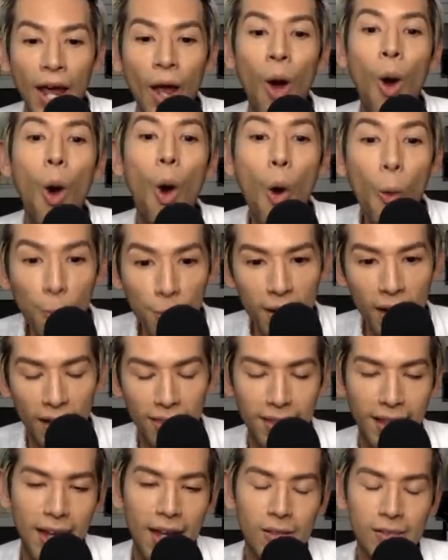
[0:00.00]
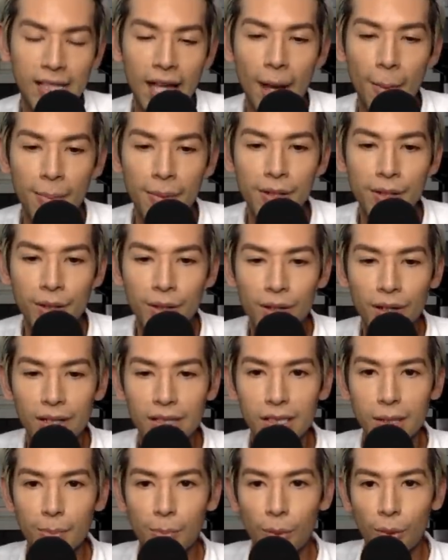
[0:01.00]
I hope nothing else happened to her
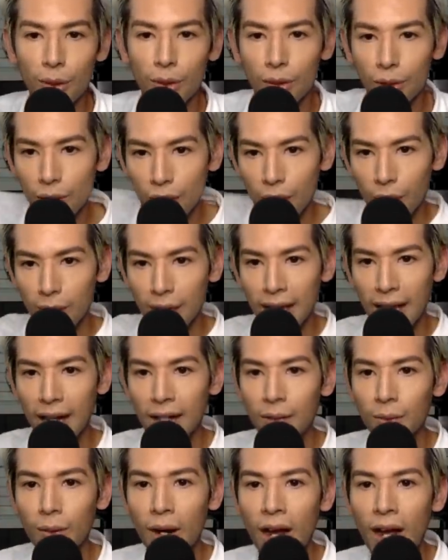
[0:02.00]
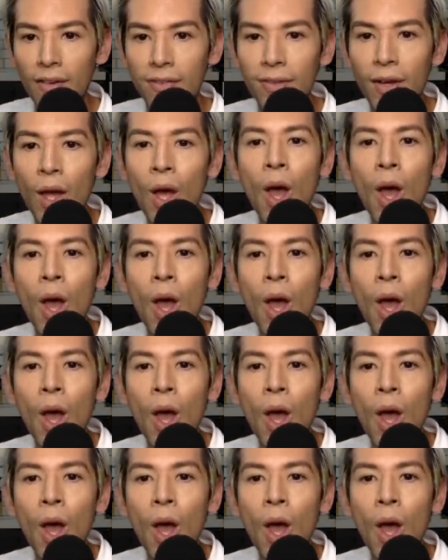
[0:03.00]
because the poor girl already had it rough.